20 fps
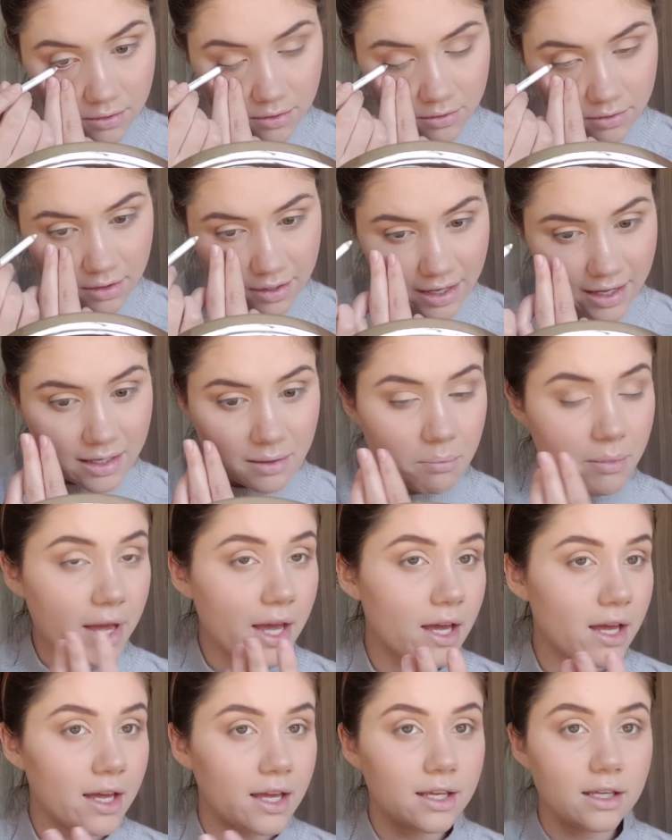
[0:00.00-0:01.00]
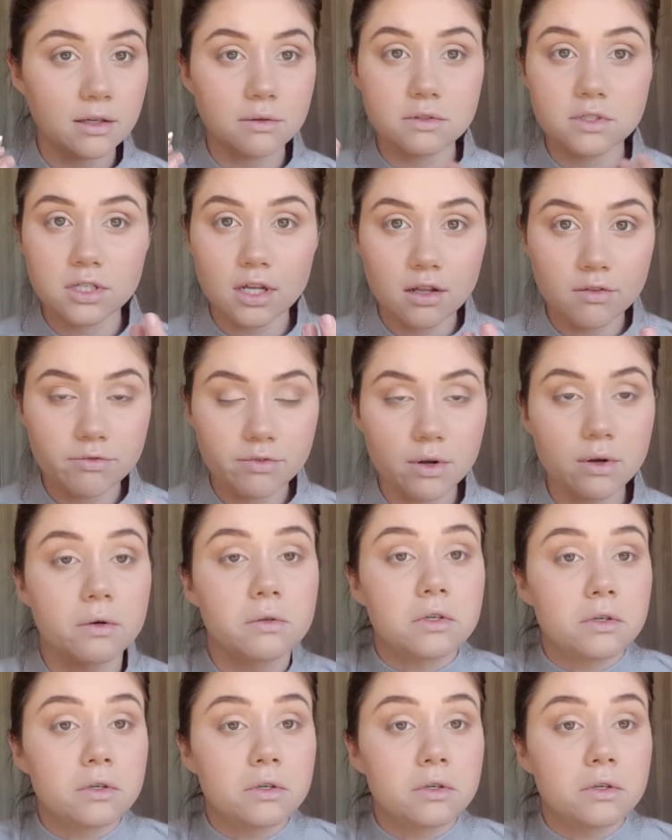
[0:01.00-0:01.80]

if you had a bag, your cell phone,